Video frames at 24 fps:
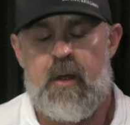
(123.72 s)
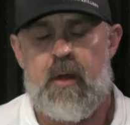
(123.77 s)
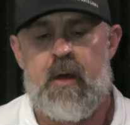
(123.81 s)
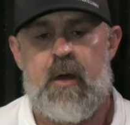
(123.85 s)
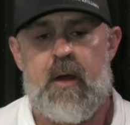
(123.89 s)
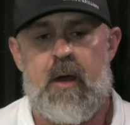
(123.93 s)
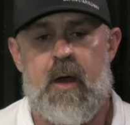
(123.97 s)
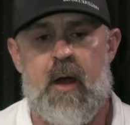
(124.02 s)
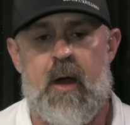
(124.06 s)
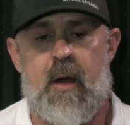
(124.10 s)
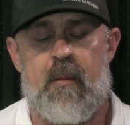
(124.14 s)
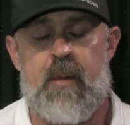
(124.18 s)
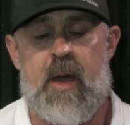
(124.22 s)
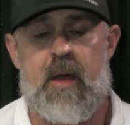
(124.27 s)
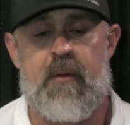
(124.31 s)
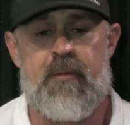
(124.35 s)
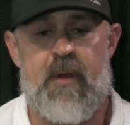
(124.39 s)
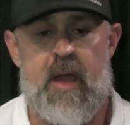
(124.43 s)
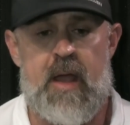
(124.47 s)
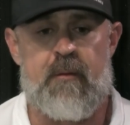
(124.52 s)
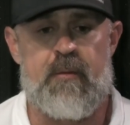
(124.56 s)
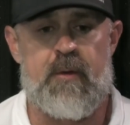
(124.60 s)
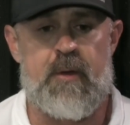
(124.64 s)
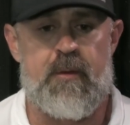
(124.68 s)
my
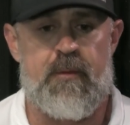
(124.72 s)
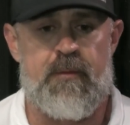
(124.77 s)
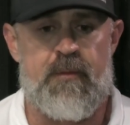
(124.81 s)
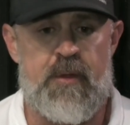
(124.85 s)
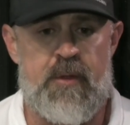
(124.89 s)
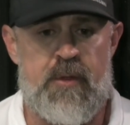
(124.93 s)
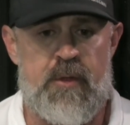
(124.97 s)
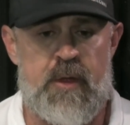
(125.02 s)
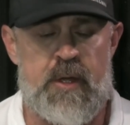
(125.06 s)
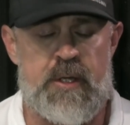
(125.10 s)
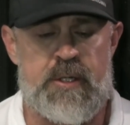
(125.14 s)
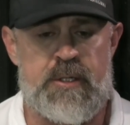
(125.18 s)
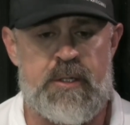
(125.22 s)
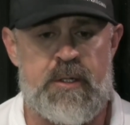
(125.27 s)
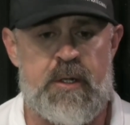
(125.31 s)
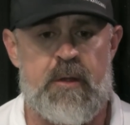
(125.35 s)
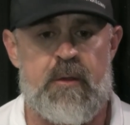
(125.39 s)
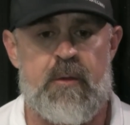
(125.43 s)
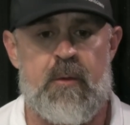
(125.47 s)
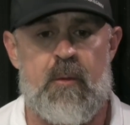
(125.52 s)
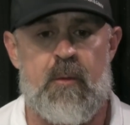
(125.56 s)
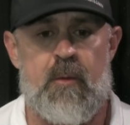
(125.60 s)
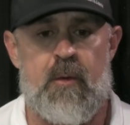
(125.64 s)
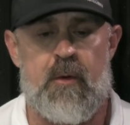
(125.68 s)
favorite physician in
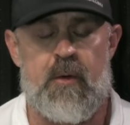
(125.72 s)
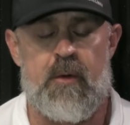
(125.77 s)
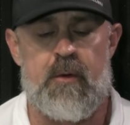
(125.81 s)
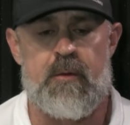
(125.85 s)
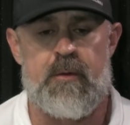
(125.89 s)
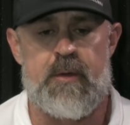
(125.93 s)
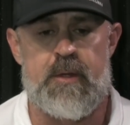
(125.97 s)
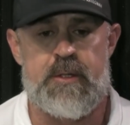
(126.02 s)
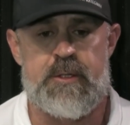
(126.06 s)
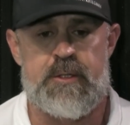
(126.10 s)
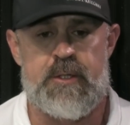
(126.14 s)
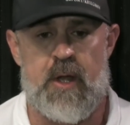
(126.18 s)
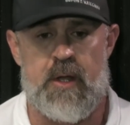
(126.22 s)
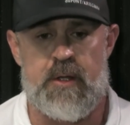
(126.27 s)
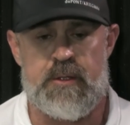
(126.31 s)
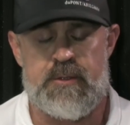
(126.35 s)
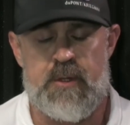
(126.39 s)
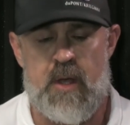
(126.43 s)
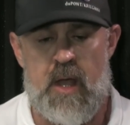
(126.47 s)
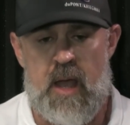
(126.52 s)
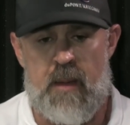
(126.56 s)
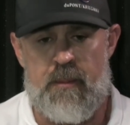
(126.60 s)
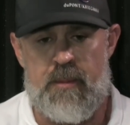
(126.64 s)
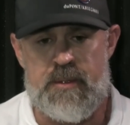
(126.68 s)
the world, and she also
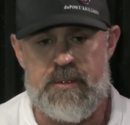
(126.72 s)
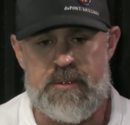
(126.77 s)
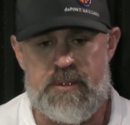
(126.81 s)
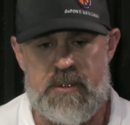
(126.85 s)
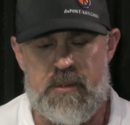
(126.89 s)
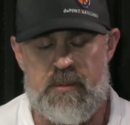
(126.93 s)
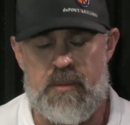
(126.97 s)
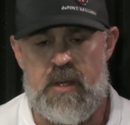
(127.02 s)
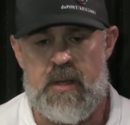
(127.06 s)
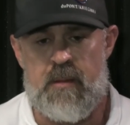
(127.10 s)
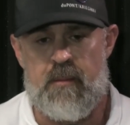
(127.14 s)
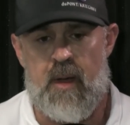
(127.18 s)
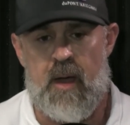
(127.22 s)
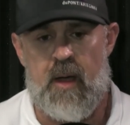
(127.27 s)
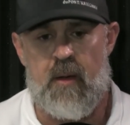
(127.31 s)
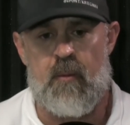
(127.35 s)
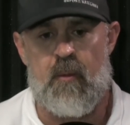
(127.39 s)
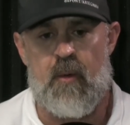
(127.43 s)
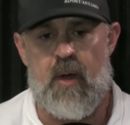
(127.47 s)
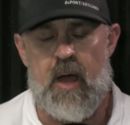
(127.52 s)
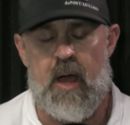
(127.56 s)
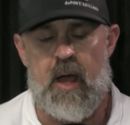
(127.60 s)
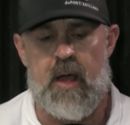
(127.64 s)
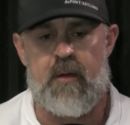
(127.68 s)
happens to be my
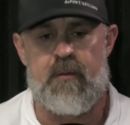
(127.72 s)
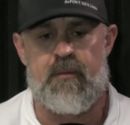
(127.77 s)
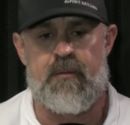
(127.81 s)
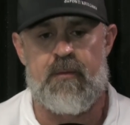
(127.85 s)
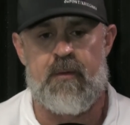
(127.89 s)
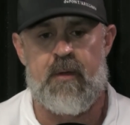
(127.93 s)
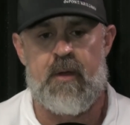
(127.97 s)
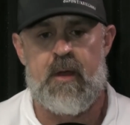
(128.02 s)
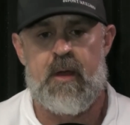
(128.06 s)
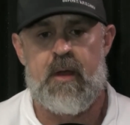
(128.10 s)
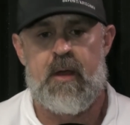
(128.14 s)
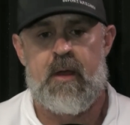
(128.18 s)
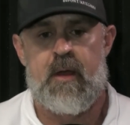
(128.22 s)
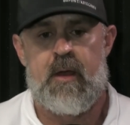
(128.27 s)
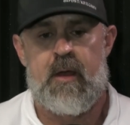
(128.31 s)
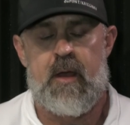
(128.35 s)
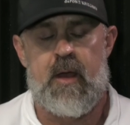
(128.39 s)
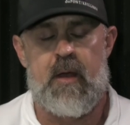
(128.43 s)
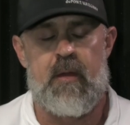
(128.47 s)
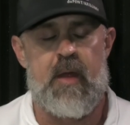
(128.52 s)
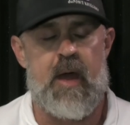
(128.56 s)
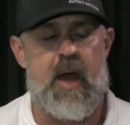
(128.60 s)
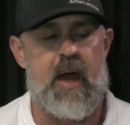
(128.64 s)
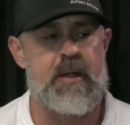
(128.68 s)
wife,
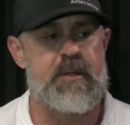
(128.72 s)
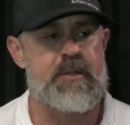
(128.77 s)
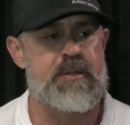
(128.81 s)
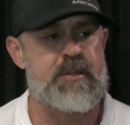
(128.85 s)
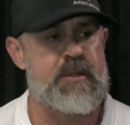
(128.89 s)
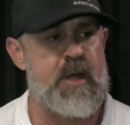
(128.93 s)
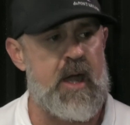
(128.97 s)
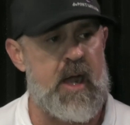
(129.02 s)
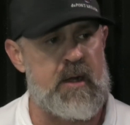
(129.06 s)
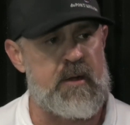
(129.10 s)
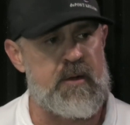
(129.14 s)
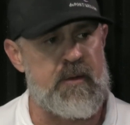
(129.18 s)
and that's Dr.